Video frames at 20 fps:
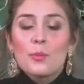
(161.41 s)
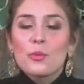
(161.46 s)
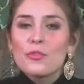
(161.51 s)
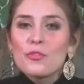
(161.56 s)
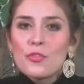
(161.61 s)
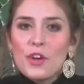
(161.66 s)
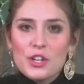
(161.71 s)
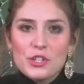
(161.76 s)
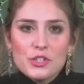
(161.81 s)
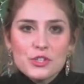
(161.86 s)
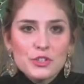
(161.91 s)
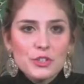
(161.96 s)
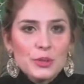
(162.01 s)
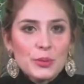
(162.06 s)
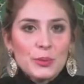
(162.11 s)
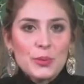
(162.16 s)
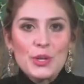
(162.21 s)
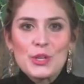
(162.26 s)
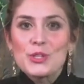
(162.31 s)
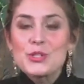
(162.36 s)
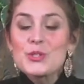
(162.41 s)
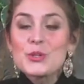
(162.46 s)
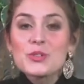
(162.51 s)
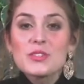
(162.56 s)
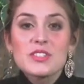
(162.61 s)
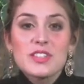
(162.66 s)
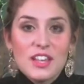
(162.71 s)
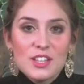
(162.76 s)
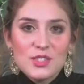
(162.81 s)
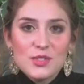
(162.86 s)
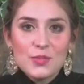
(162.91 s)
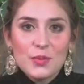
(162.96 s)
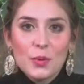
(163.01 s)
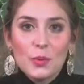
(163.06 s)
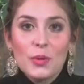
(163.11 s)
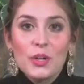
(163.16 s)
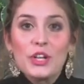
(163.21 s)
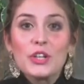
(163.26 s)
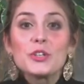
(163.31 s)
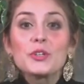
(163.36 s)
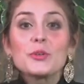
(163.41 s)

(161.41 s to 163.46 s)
professional, successful,